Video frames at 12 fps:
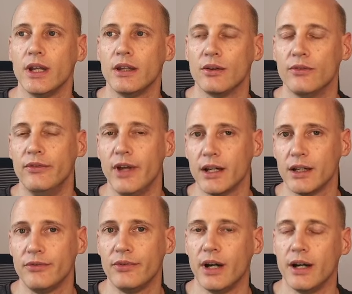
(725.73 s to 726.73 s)
to
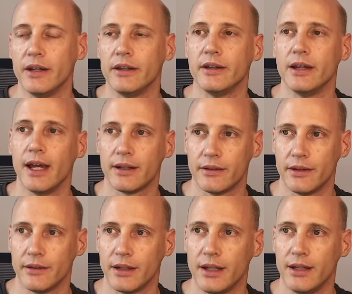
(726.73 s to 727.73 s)
verify the
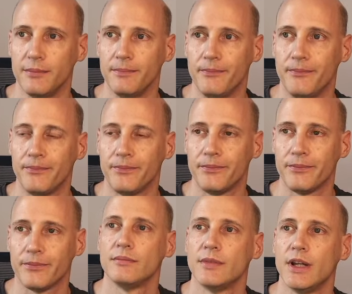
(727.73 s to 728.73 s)
access key.
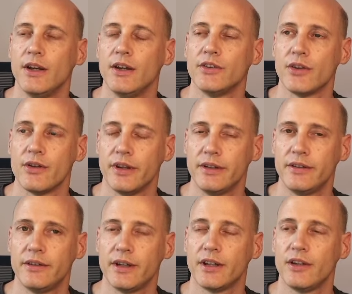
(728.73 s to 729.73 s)
So
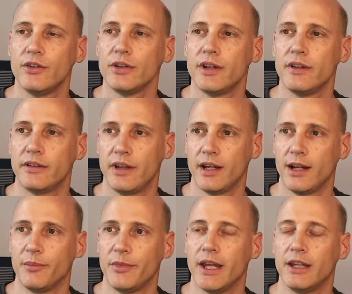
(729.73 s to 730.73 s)
this security setup that